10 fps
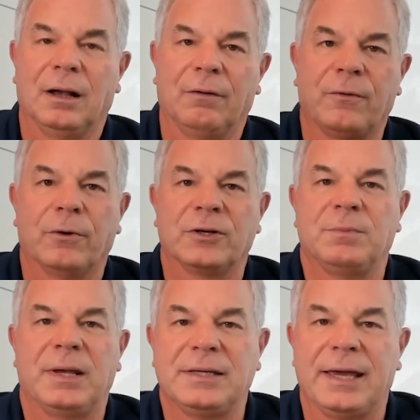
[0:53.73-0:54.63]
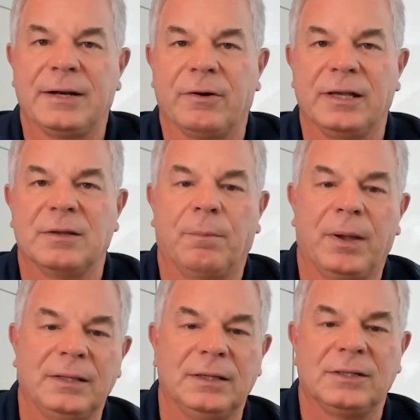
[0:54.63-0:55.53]
of course, maintain our
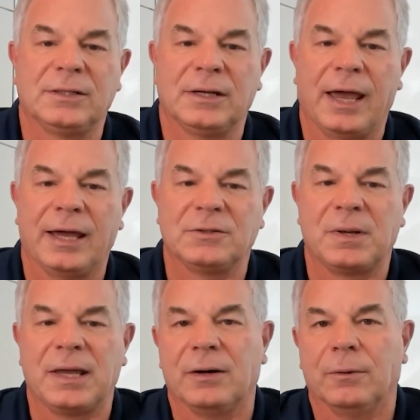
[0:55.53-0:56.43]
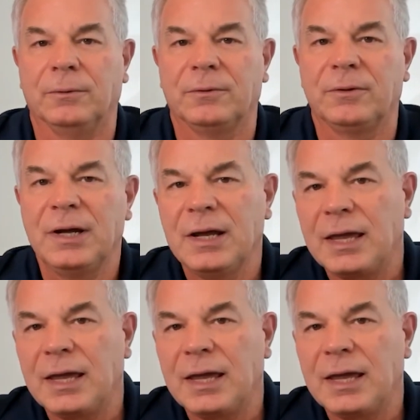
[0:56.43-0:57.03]
independence as we get older.